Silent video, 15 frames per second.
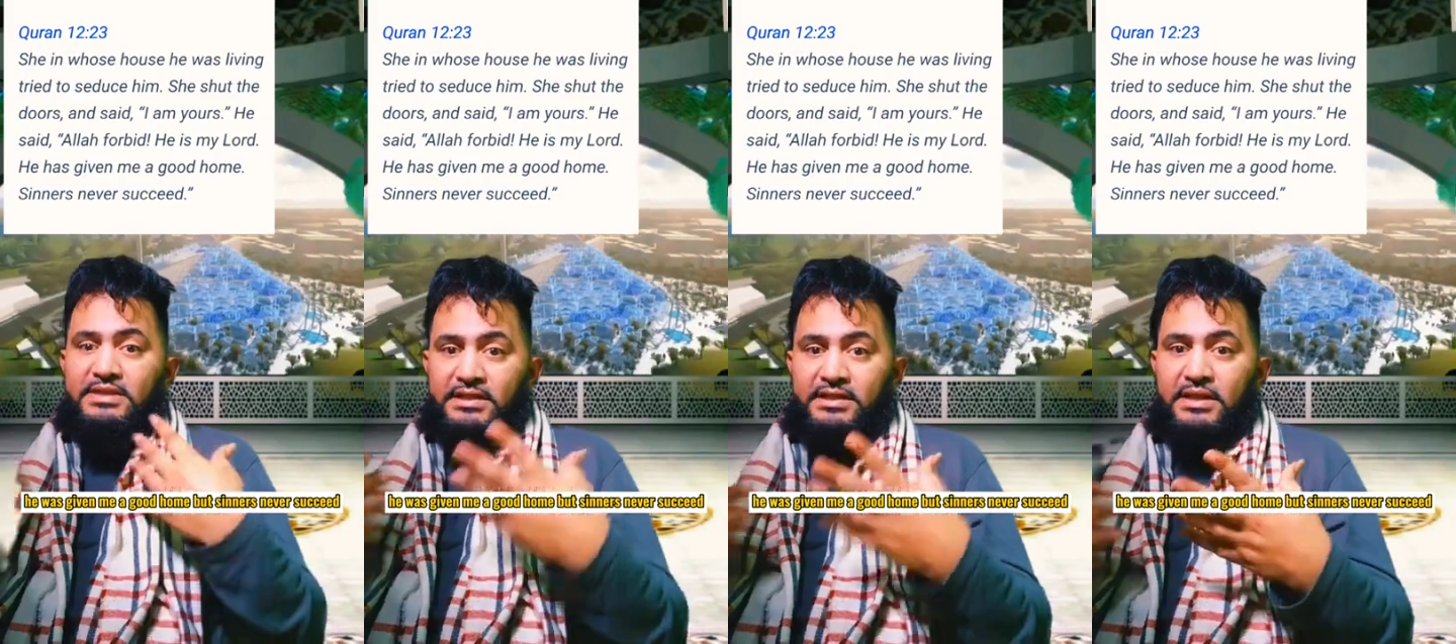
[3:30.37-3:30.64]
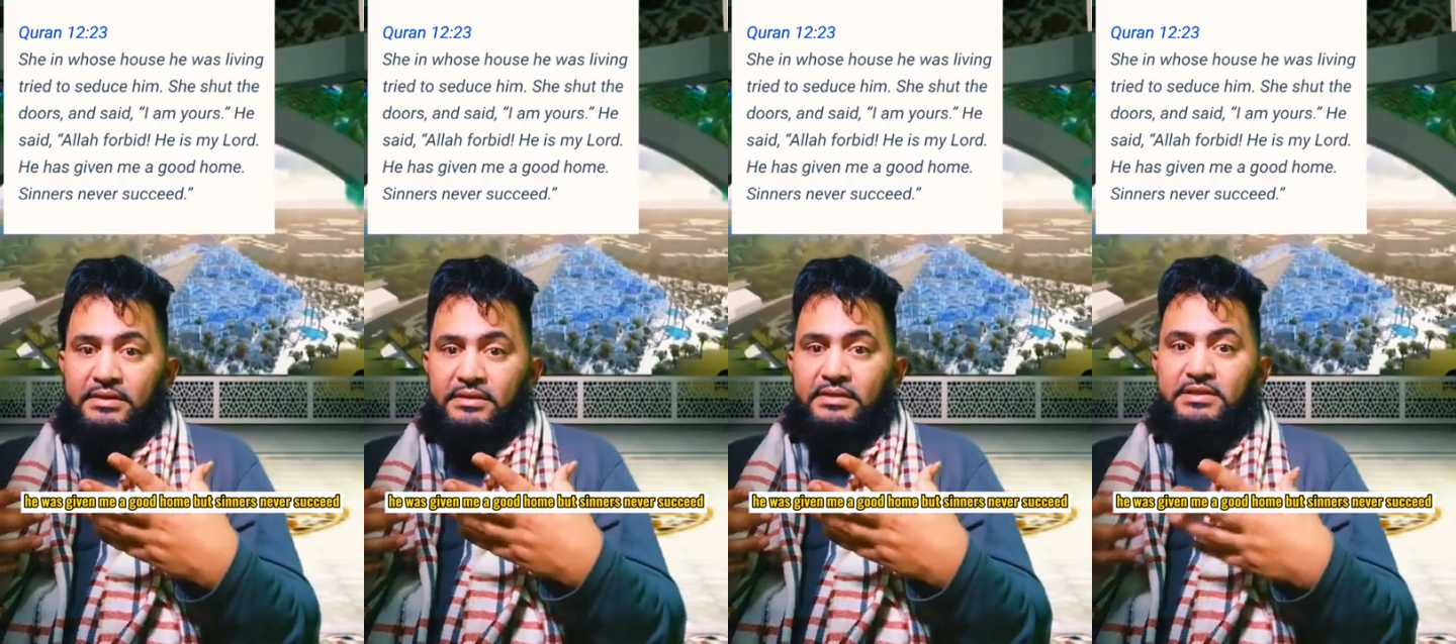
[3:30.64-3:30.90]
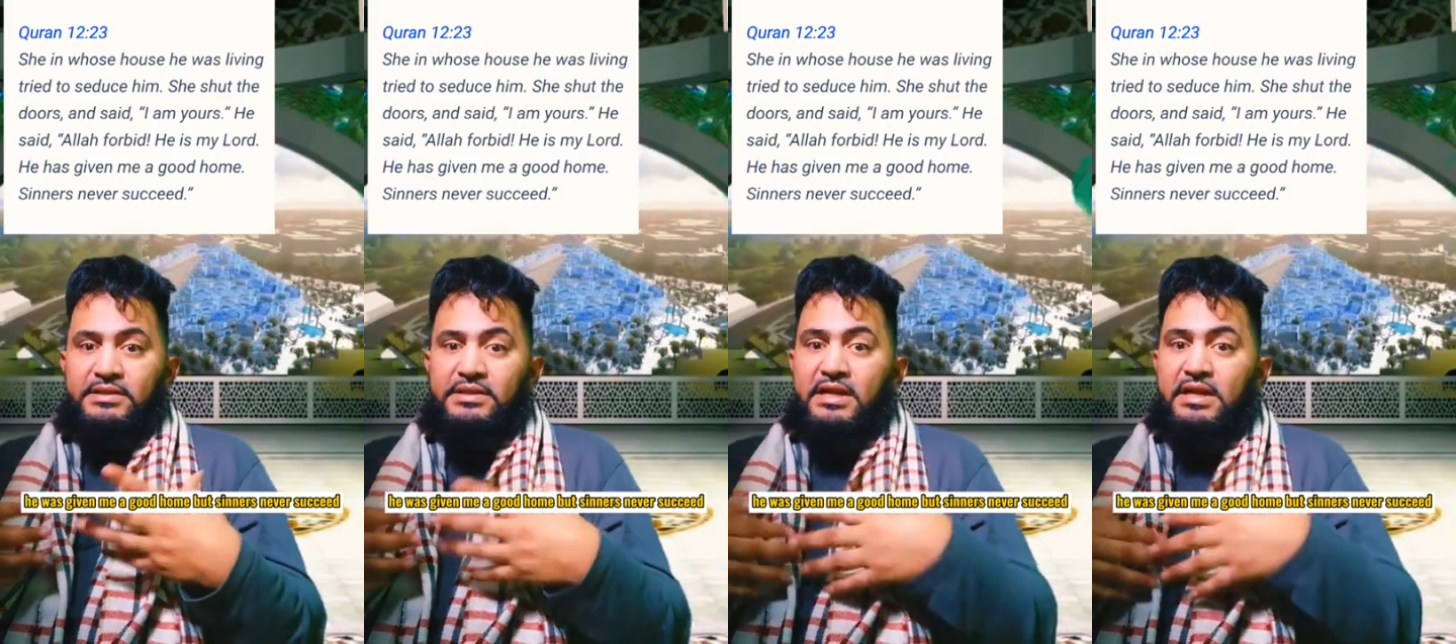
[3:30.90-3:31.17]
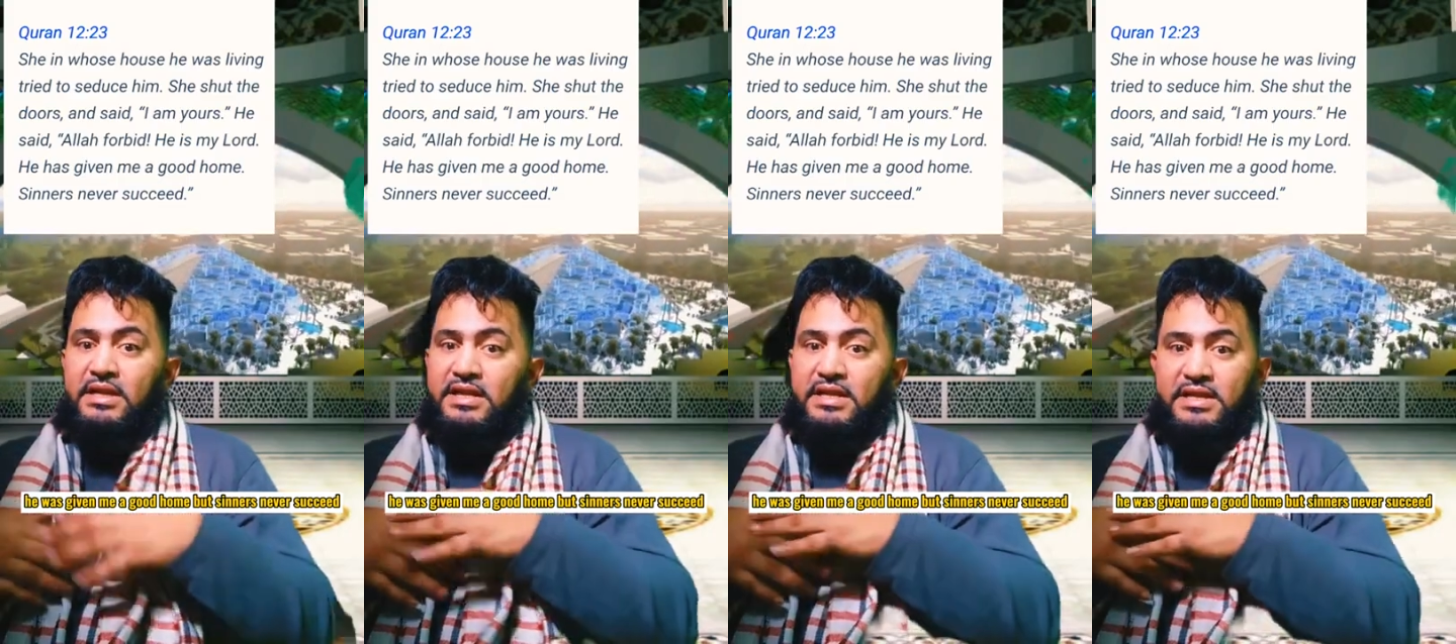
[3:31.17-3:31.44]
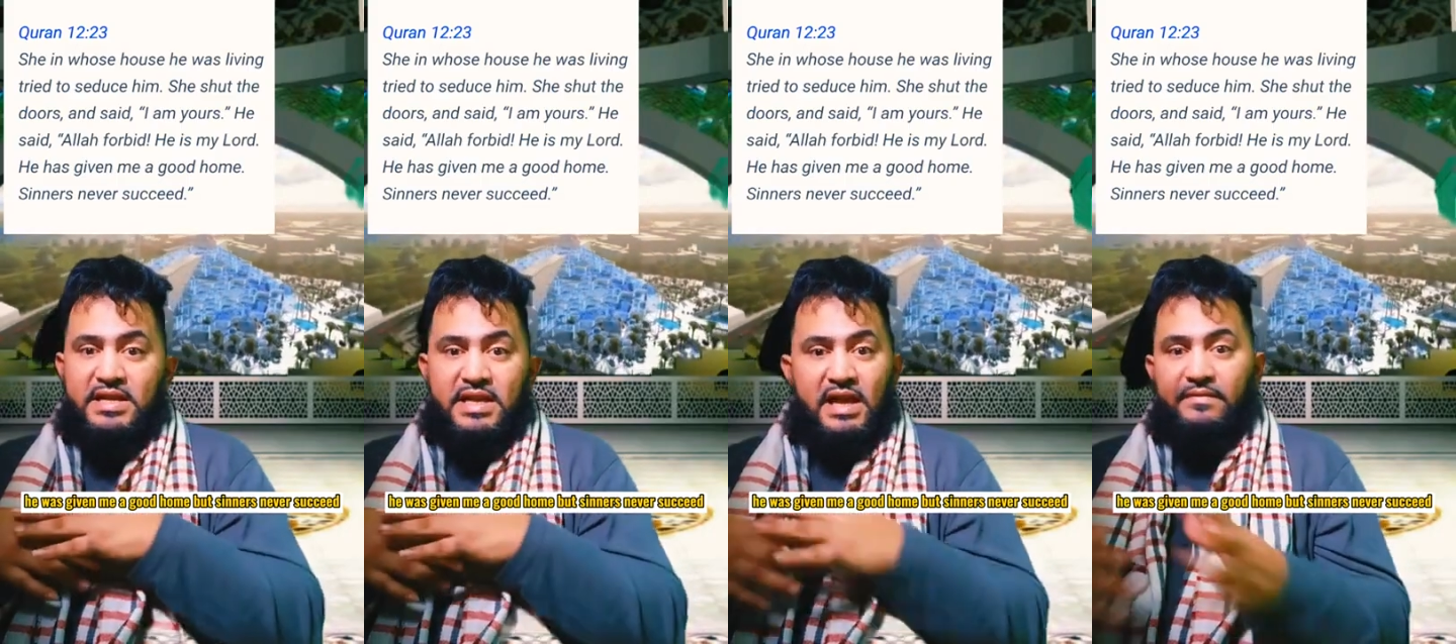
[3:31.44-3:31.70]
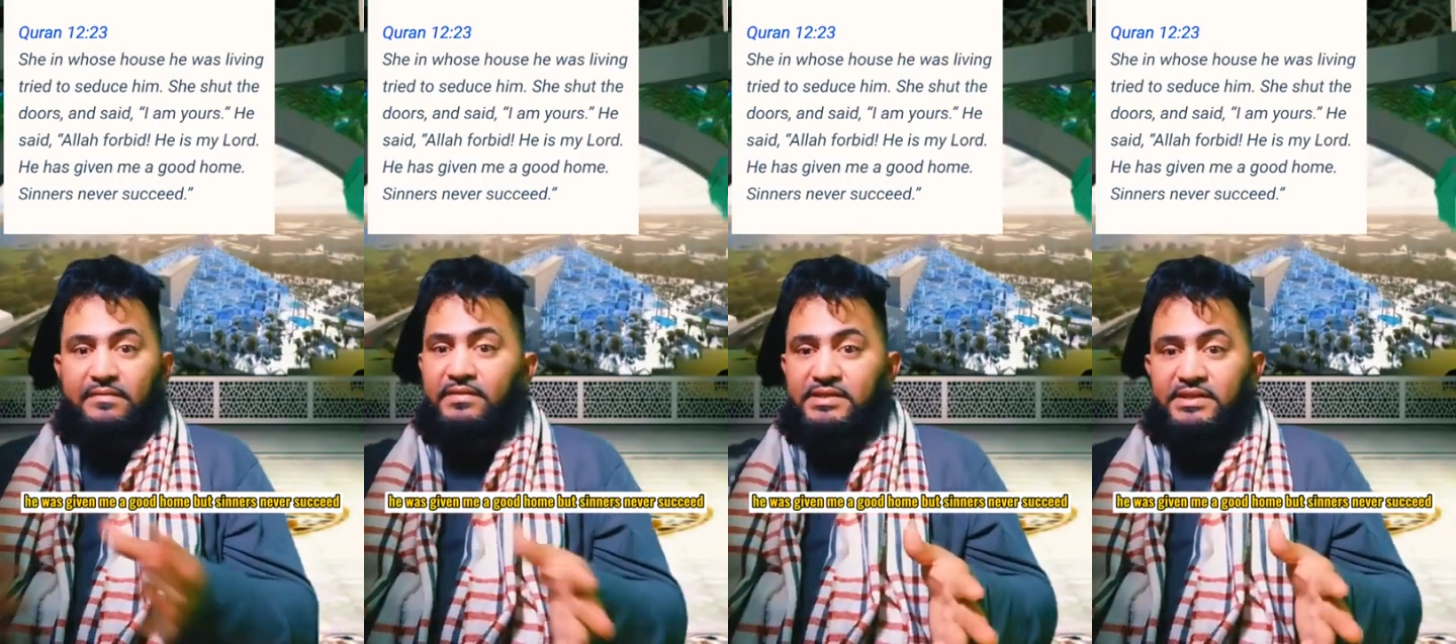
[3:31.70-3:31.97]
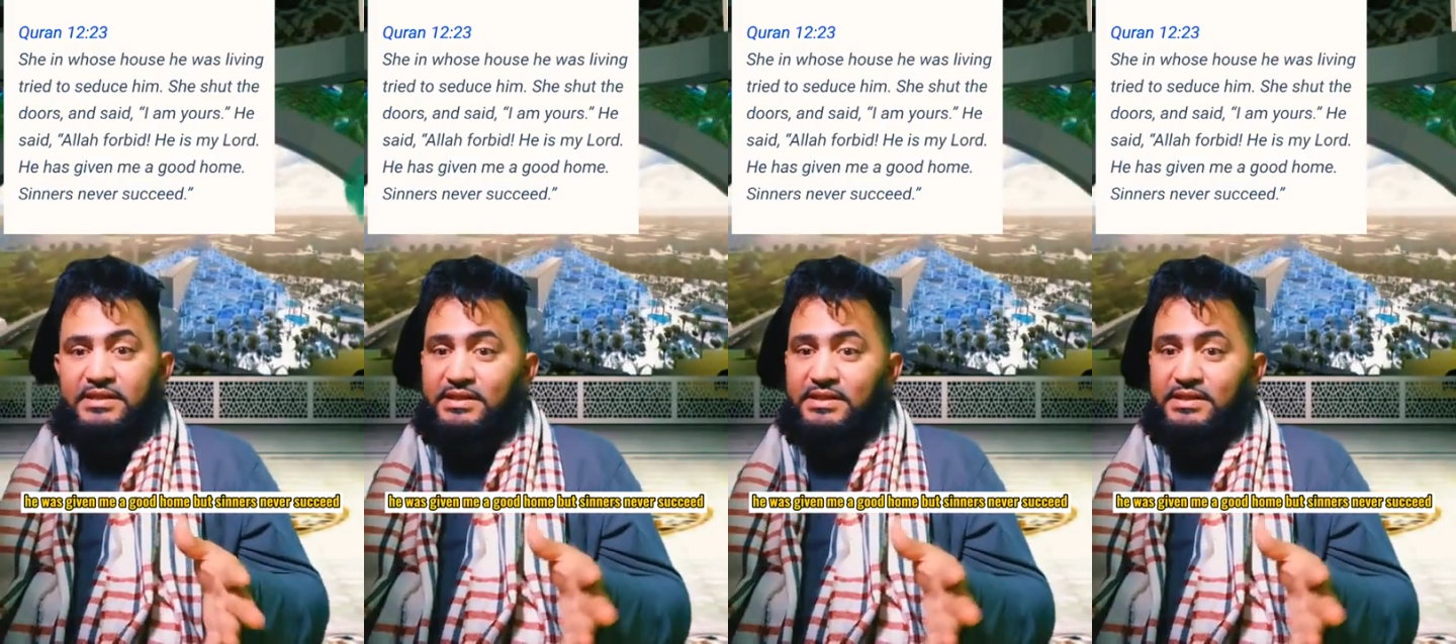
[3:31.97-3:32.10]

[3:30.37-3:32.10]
Sinners never